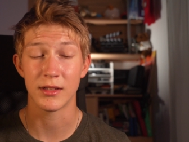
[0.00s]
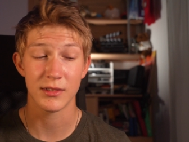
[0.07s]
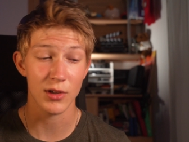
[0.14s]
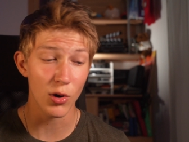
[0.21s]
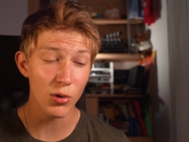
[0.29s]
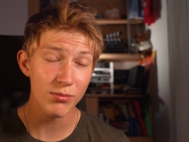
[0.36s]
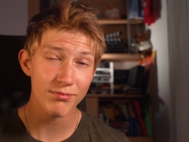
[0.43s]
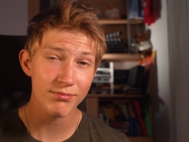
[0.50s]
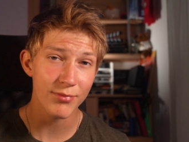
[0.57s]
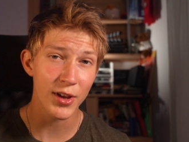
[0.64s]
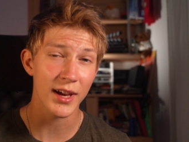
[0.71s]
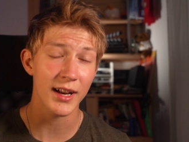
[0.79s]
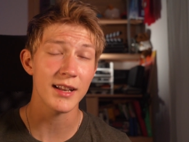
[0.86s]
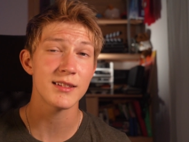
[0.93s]
So
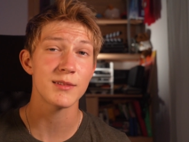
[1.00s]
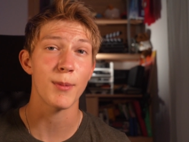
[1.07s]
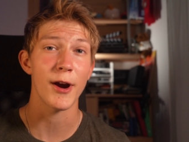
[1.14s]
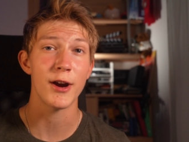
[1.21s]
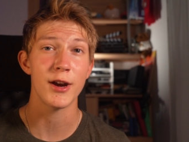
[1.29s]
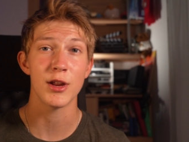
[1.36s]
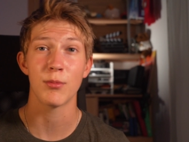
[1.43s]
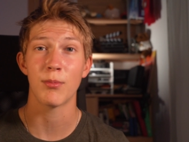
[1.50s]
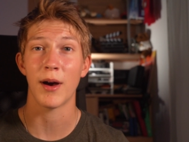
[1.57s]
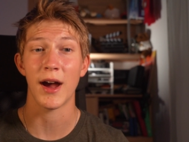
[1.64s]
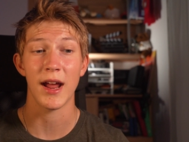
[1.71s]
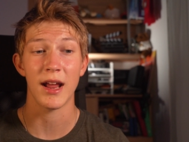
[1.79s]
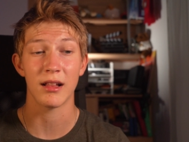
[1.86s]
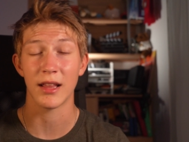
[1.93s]
you get inspired, you
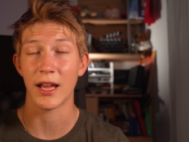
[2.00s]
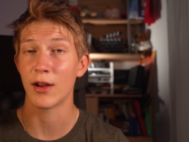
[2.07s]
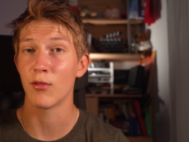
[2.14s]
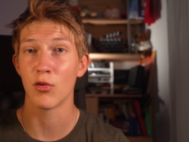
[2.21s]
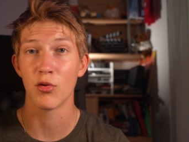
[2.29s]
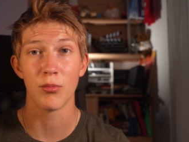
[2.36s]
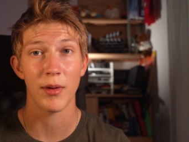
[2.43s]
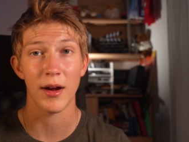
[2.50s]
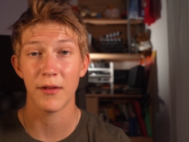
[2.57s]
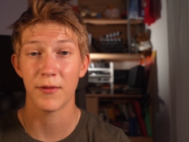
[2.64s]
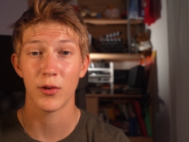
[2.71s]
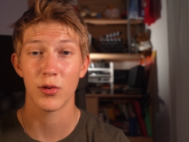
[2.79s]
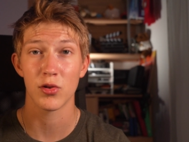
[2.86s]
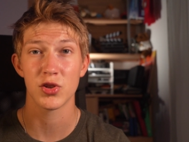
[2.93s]
buy Lightroom, buy
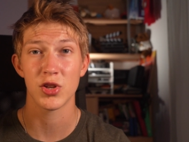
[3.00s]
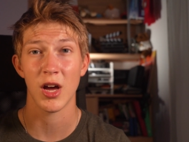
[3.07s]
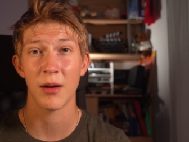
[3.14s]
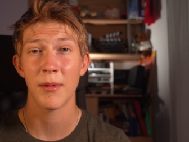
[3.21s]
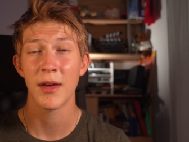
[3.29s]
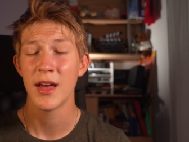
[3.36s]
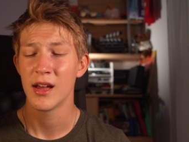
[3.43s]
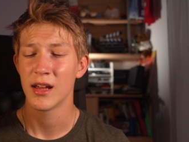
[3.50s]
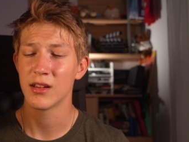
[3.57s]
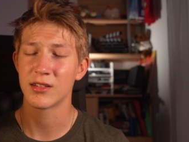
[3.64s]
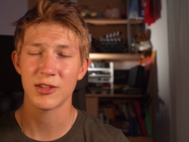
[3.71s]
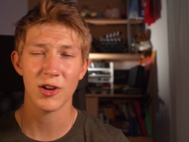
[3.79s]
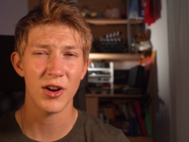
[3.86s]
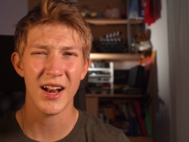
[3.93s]
Photoshop, you
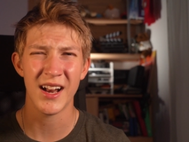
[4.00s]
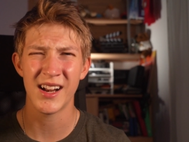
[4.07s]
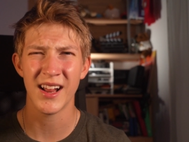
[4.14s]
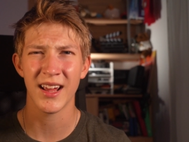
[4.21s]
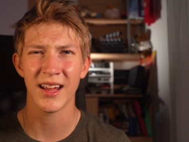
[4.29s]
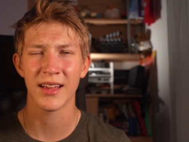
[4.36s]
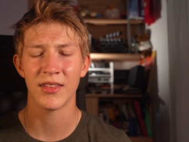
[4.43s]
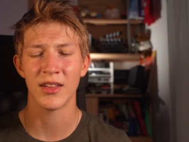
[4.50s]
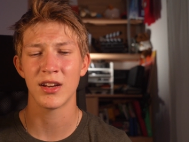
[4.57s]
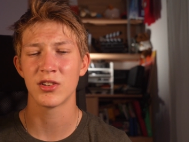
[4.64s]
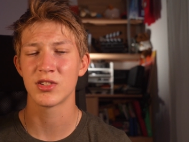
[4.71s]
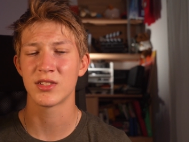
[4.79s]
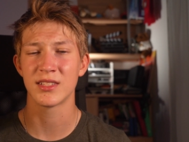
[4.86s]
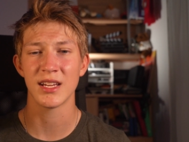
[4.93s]
start editing, and then you
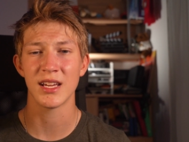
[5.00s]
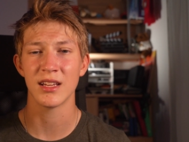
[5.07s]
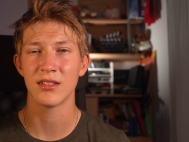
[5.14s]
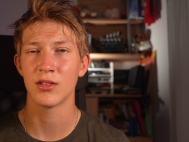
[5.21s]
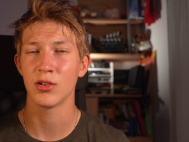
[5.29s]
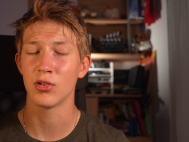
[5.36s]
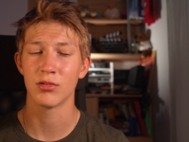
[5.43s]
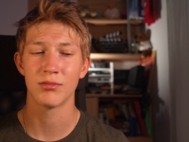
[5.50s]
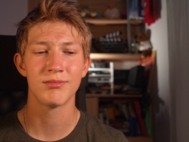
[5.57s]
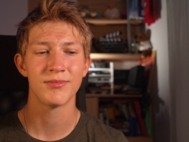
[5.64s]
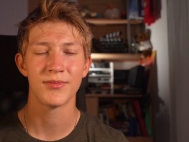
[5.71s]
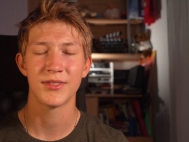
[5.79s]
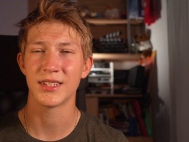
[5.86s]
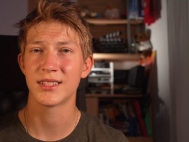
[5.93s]
just see, dude,
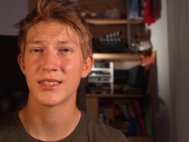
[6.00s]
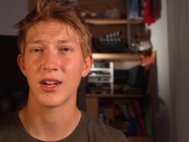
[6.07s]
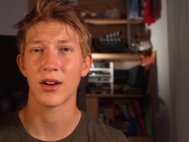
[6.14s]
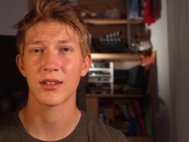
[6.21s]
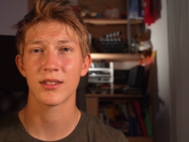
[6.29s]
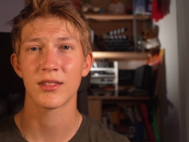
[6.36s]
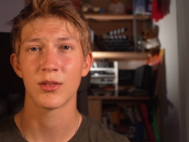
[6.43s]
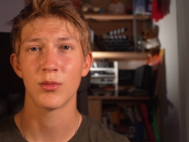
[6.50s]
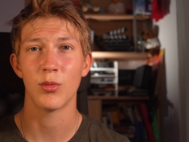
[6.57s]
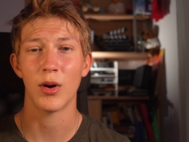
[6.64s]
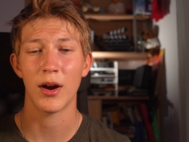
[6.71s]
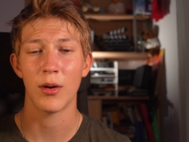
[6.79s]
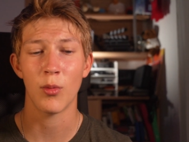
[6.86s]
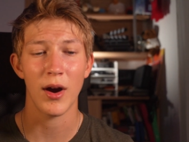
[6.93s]
this sucks.
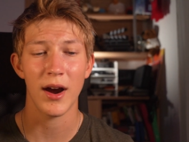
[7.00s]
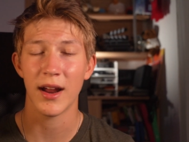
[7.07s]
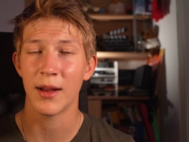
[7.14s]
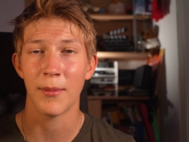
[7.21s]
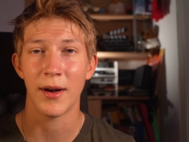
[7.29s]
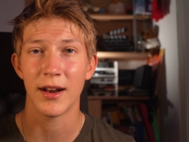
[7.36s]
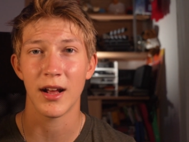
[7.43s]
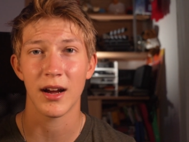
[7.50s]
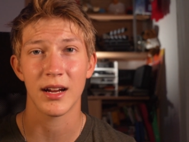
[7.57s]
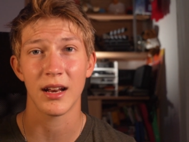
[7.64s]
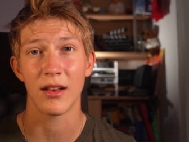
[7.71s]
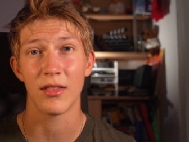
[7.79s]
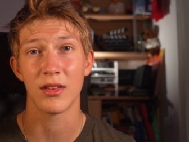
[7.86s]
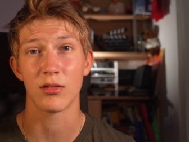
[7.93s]
Why am I not
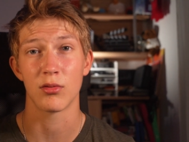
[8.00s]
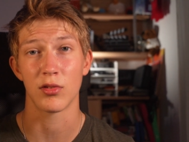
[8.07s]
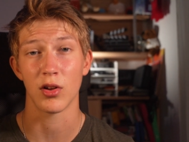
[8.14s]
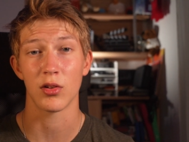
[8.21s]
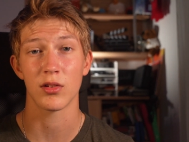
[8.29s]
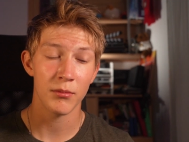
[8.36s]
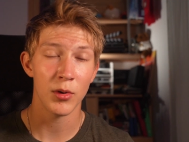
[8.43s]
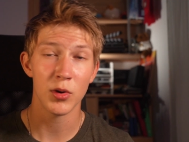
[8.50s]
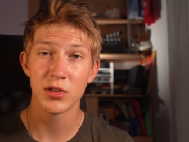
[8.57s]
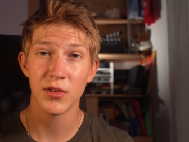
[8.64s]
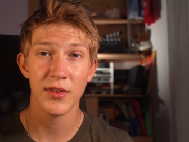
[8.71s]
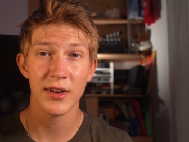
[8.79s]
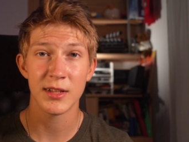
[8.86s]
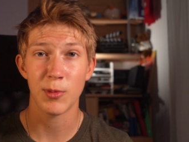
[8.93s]
getting these results? Most
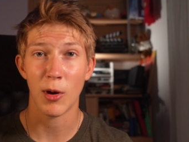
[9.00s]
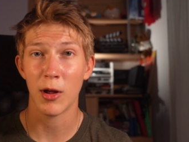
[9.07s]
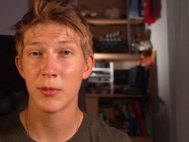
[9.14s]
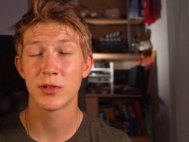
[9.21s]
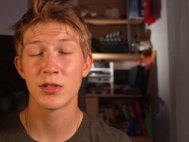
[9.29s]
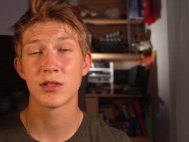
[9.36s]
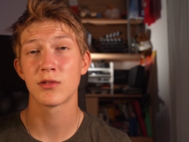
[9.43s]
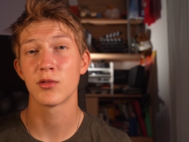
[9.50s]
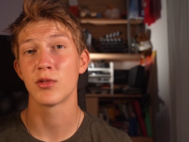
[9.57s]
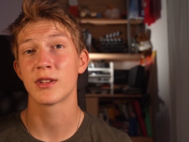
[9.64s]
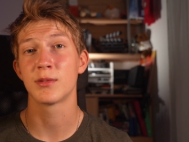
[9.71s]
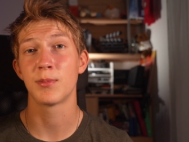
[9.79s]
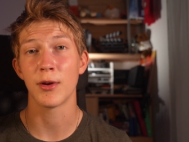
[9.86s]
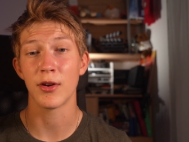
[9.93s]
of it is probably just through
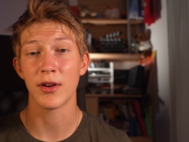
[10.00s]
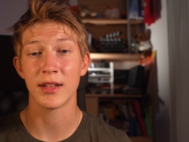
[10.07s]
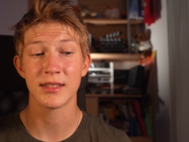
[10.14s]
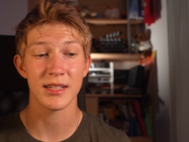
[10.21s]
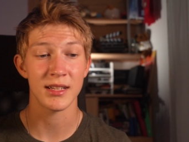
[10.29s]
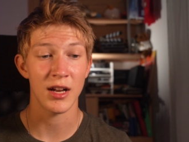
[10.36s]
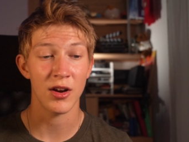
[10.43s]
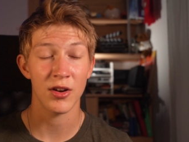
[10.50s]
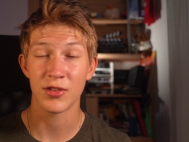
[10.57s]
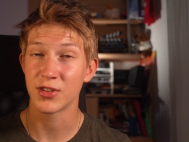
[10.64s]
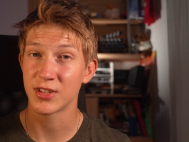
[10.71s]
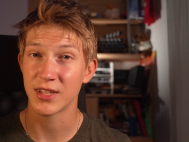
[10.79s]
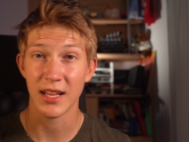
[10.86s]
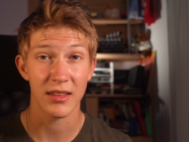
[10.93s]
experience and not
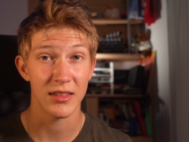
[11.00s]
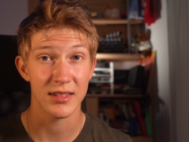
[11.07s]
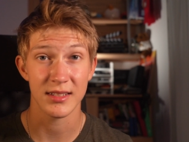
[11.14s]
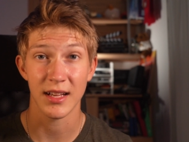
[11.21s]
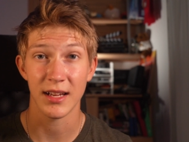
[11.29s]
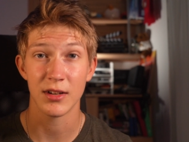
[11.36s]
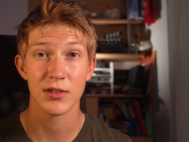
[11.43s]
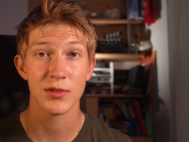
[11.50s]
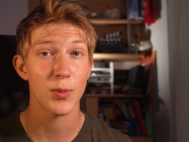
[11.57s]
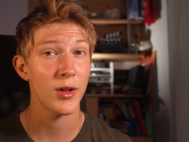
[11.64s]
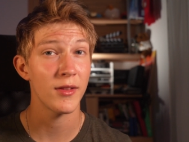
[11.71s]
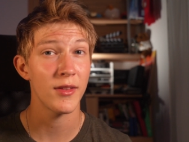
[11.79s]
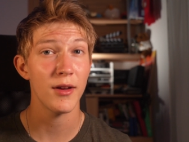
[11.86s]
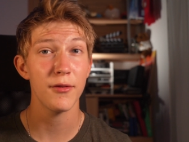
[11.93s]
understanding the sliders
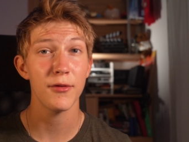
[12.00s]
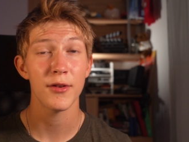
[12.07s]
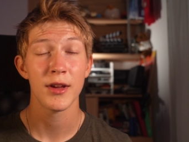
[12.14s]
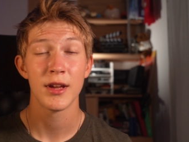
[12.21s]
well enough.